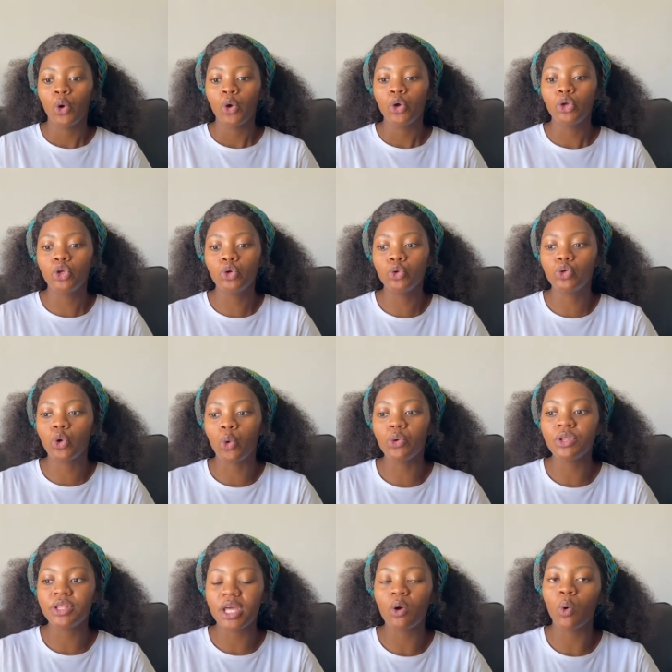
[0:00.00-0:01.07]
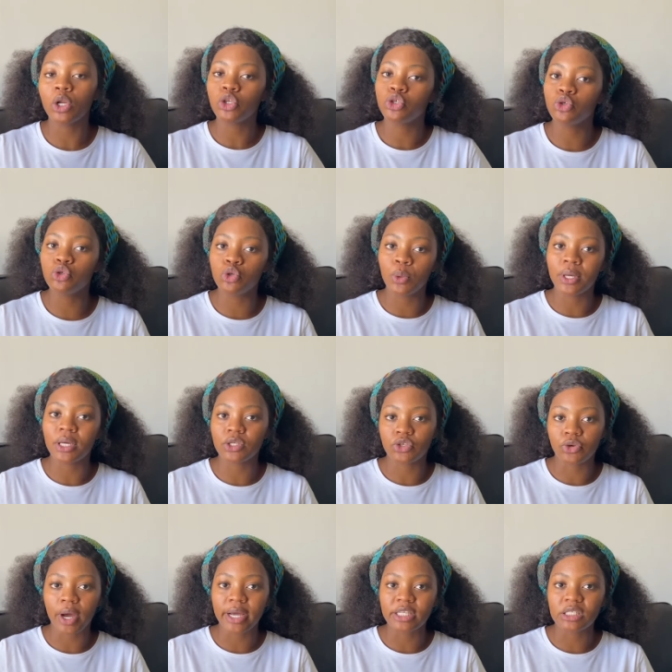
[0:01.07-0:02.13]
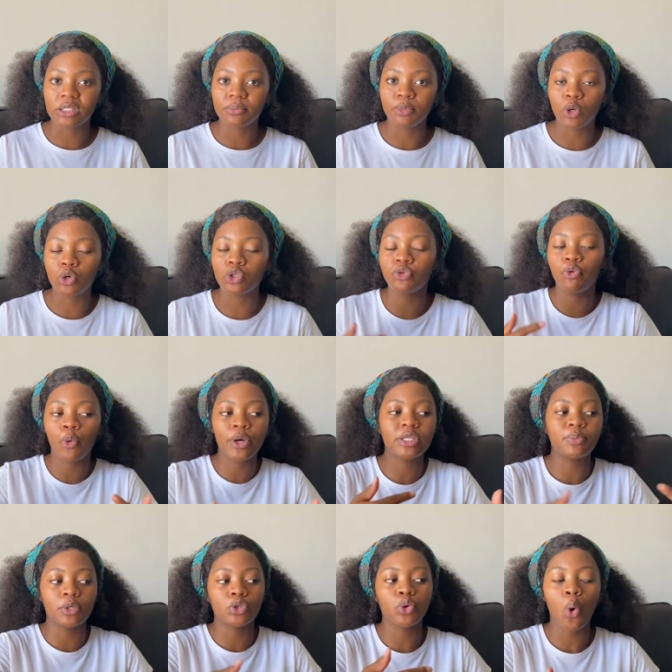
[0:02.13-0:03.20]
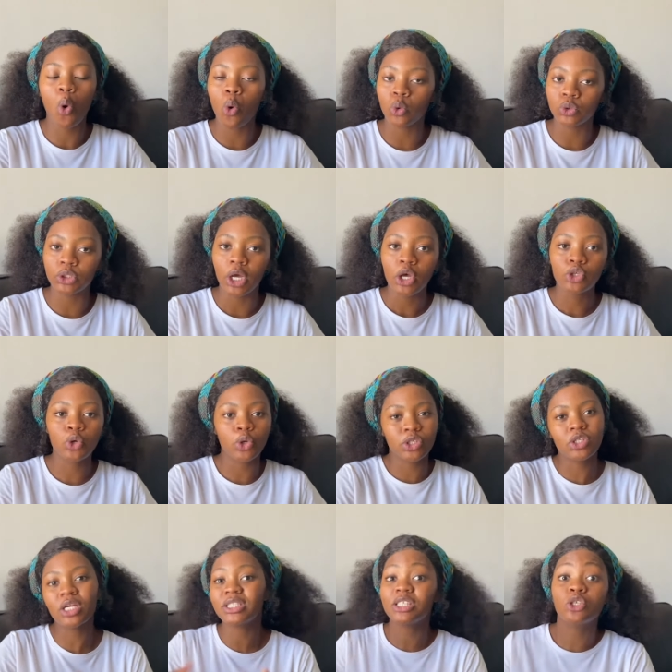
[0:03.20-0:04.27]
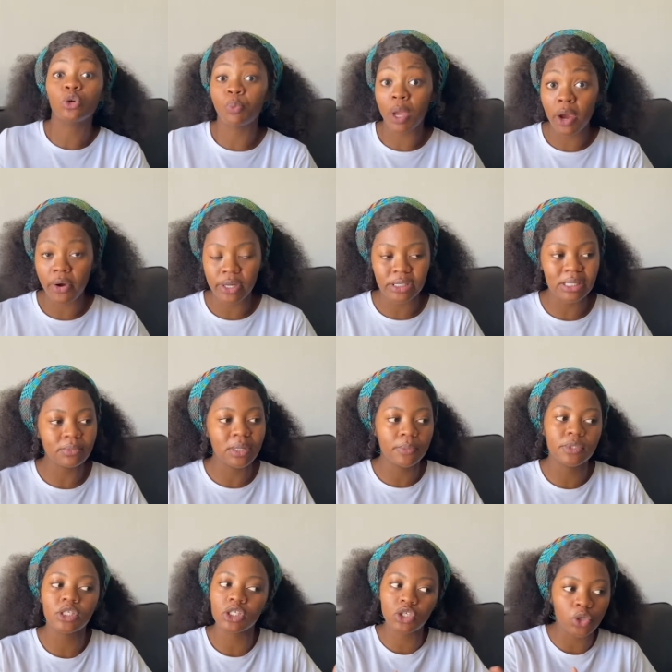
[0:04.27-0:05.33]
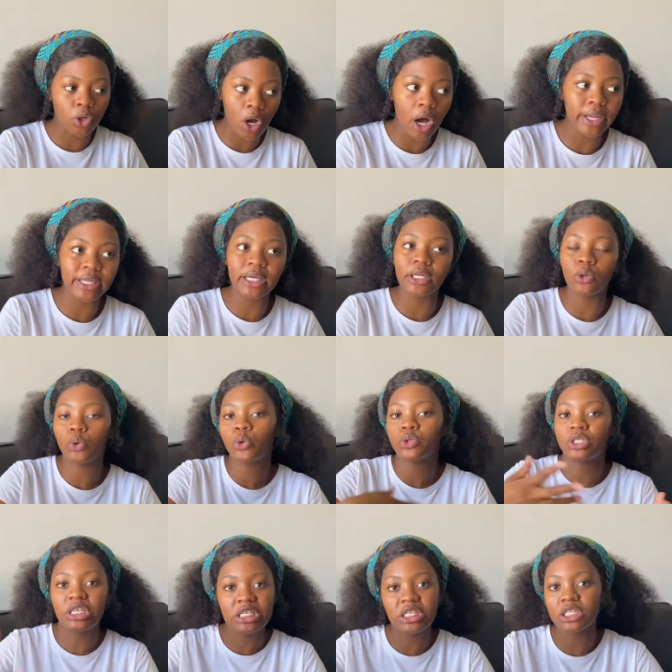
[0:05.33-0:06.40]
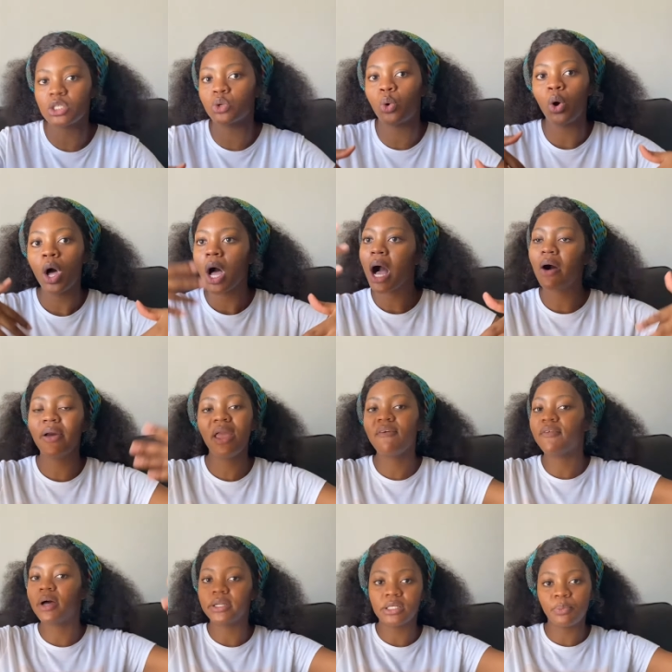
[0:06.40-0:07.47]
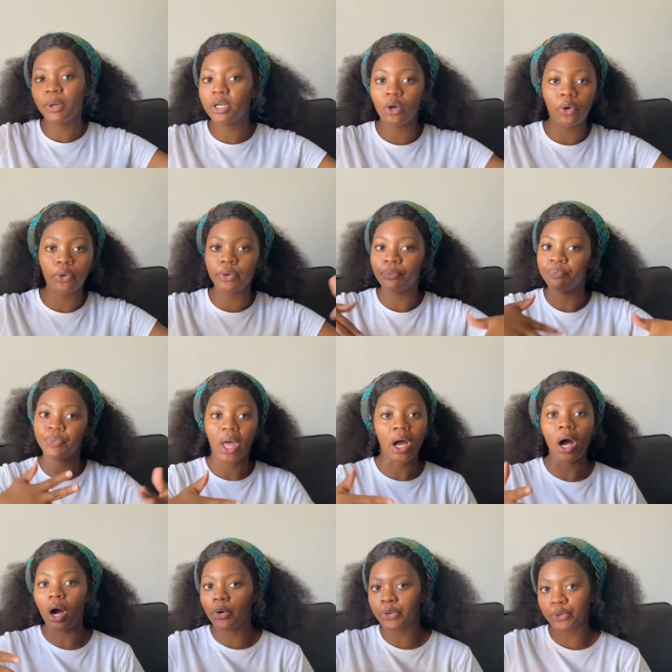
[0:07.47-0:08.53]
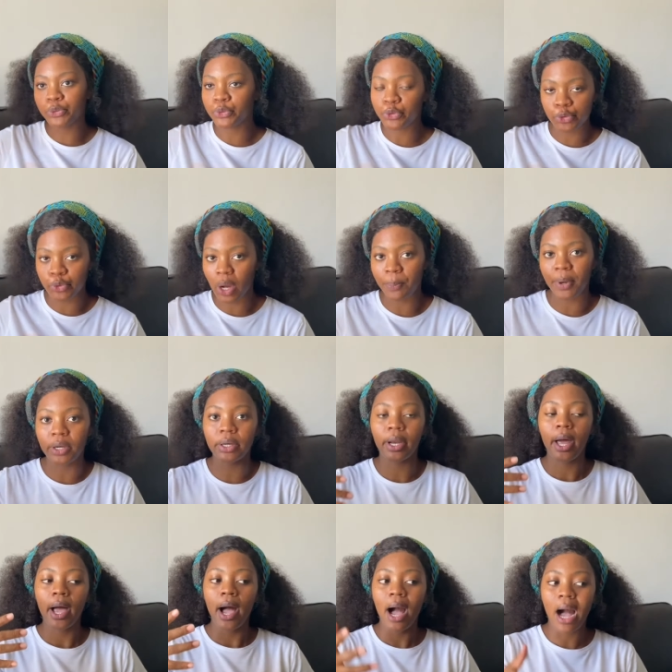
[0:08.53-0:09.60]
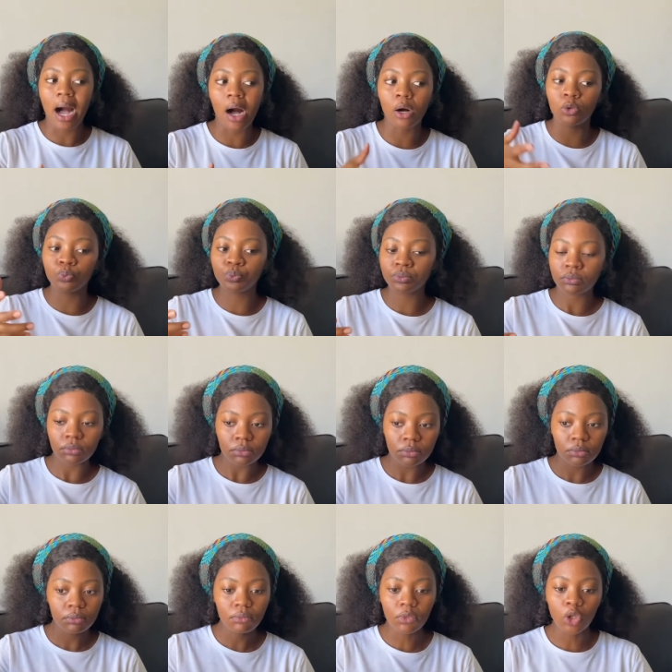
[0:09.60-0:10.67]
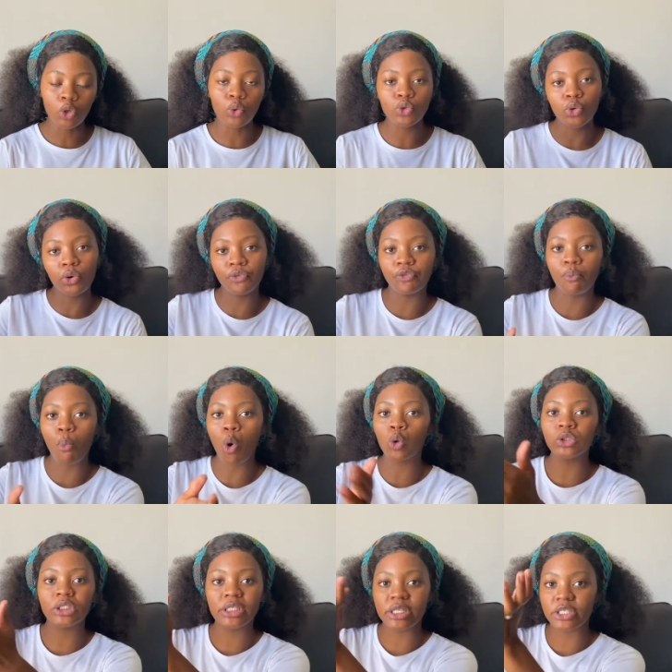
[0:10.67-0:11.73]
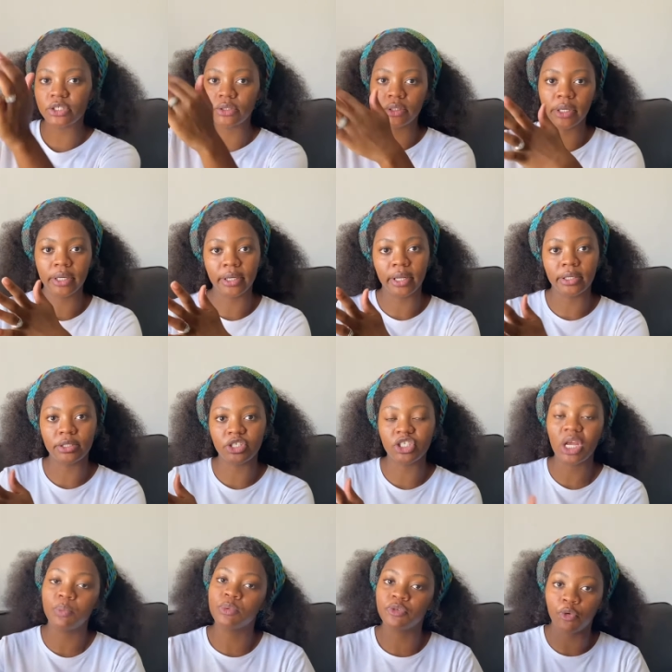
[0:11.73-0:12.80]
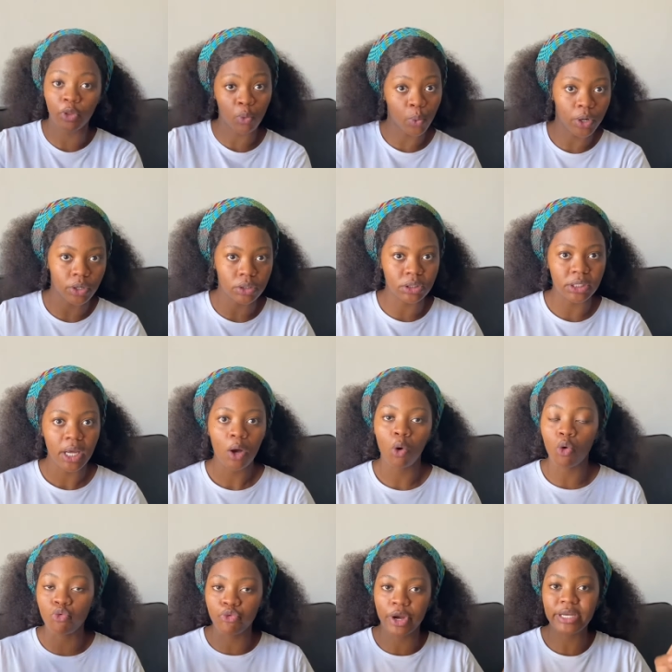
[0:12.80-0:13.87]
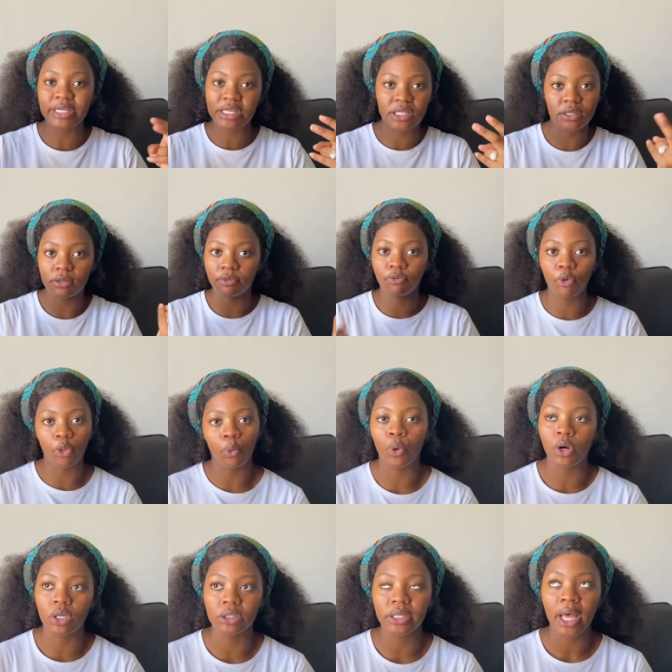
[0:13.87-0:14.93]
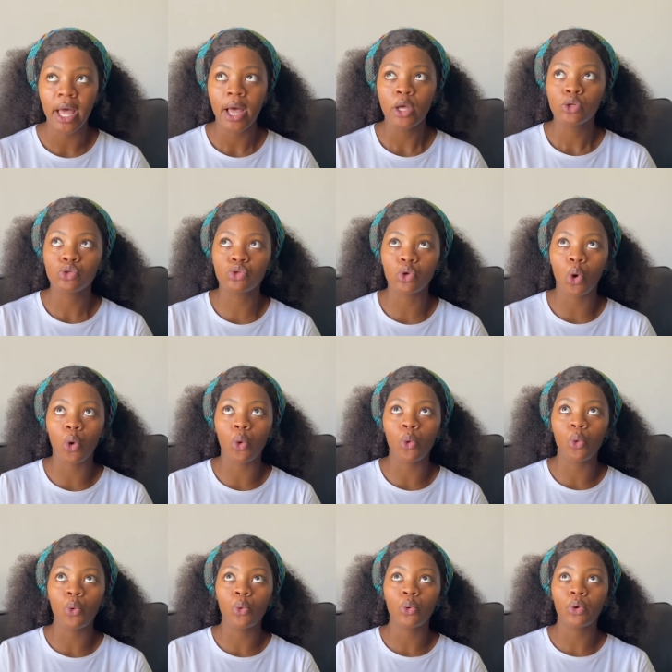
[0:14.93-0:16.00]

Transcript: you don't think what you're doing is right because you've always been told. So it's not just your parents, sometimes it's just your guardian or your teachers, or however, depending on how you grew up and how you're sort of molded and, and, and shaped for the world, or readied for the world. So